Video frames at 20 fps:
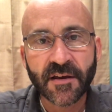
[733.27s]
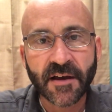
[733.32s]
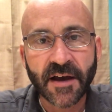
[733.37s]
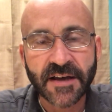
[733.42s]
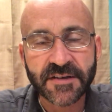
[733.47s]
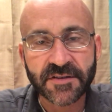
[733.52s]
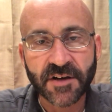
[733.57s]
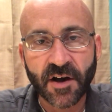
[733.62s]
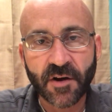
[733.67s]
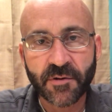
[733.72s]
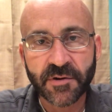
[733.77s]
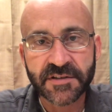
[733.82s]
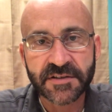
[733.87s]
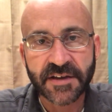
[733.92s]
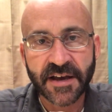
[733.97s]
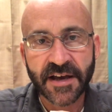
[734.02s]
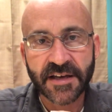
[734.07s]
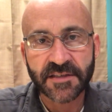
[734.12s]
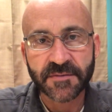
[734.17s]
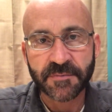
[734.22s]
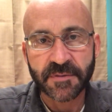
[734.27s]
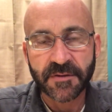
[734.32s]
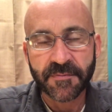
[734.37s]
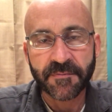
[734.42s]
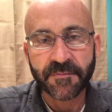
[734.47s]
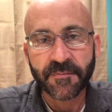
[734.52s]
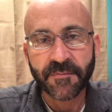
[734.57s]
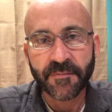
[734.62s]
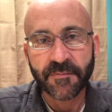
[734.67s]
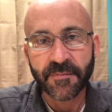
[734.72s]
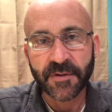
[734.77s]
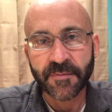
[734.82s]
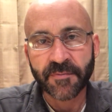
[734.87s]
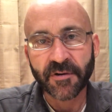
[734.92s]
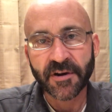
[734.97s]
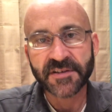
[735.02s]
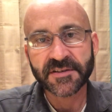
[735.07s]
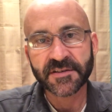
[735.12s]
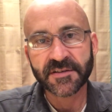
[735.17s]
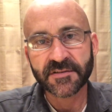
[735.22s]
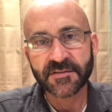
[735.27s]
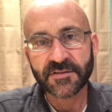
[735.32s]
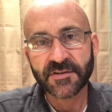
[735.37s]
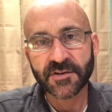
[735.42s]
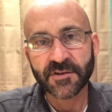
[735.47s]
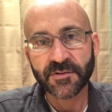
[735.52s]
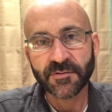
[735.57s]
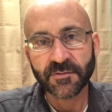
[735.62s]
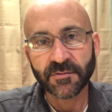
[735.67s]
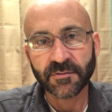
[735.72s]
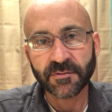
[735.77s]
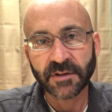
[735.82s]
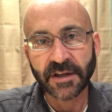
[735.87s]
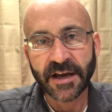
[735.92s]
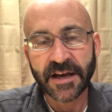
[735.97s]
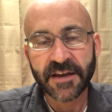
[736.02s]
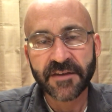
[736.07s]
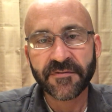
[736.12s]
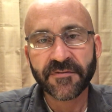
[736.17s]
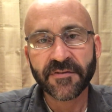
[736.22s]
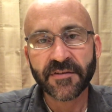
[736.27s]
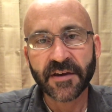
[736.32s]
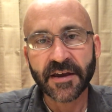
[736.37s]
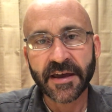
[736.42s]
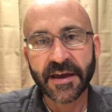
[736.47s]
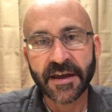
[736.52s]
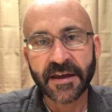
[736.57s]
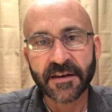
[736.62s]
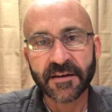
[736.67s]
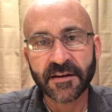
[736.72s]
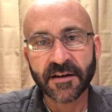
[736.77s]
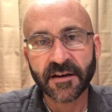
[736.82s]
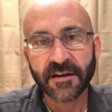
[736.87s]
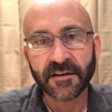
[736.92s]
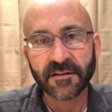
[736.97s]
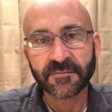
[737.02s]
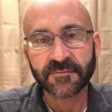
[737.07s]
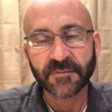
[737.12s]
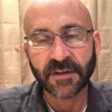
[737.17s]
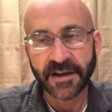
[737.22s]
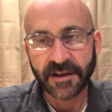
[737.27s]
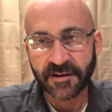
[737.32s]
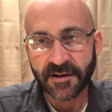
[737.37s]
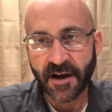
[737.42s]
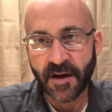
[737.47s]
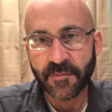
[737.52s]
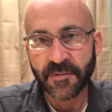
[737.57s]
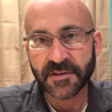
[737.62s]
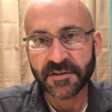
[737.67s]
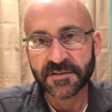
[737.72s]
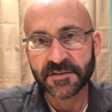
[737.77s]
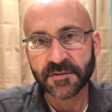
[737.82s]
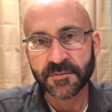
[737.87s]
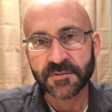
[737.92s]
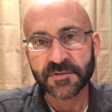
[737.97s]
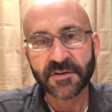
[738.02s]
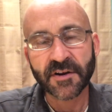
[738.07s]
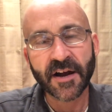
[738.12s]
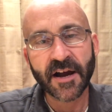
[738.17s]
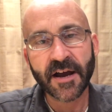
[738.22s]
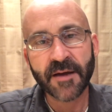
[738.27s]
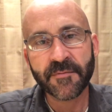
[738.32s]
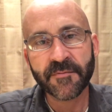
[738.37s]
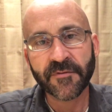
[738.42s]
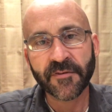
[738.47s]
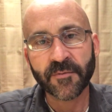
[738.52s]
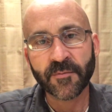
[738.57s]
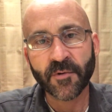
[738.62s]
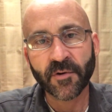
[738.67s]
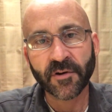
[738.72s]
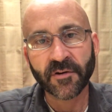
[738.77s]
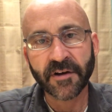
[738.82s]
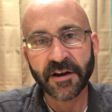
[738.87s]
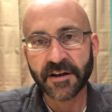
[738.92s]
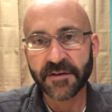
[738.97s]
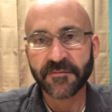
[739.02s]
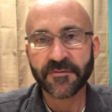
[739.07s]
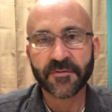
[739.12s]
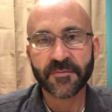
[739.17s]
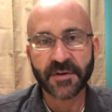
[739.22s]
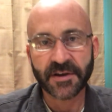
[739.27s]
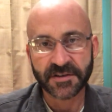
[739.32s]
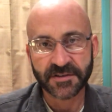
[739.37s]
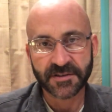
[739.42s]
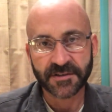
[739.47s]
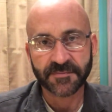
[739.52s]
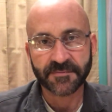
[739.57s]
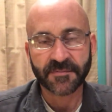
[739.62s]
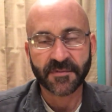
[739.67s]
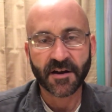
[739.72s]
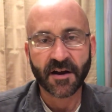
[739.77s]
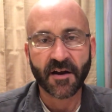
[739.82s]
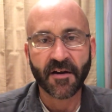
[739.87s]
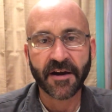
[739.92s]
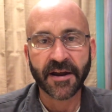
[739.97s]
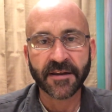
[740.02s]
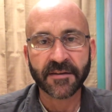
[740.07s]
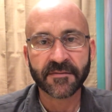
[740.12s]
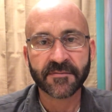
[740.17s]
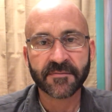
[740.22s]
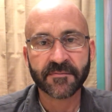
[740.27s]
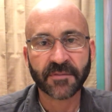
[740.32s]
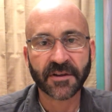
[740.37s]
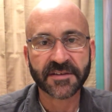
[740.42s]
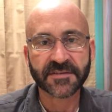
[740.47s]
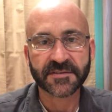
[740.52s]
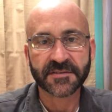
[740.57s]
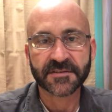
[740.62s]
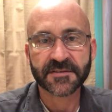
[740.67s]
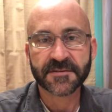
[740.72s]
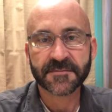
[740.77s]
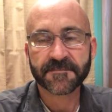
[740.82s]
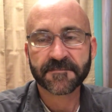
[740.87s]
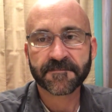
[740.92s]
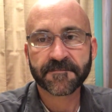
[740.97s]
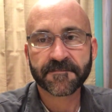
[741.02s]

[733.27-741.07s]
as always, guys, be, be present to life and uh, like, comment, and subscribe for more great information. All right, blessings.